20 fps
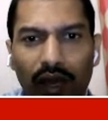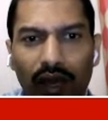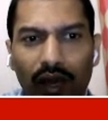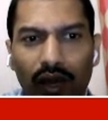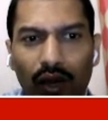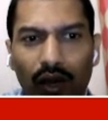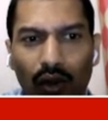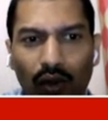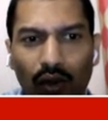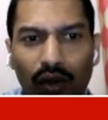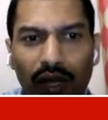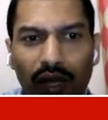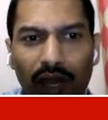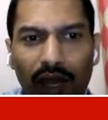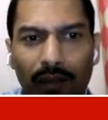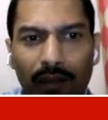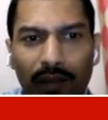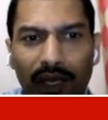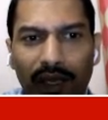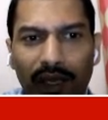longer
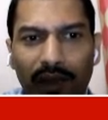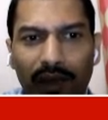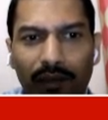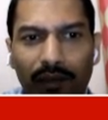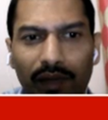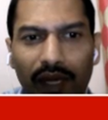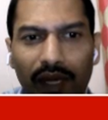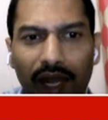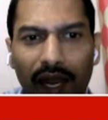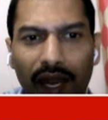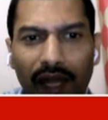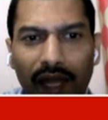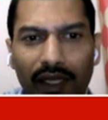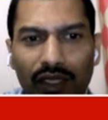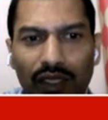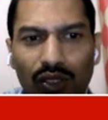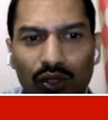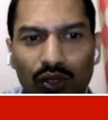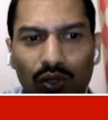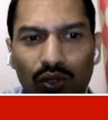applicable. And
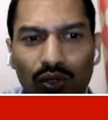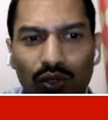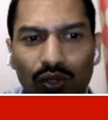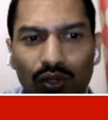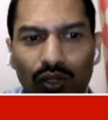so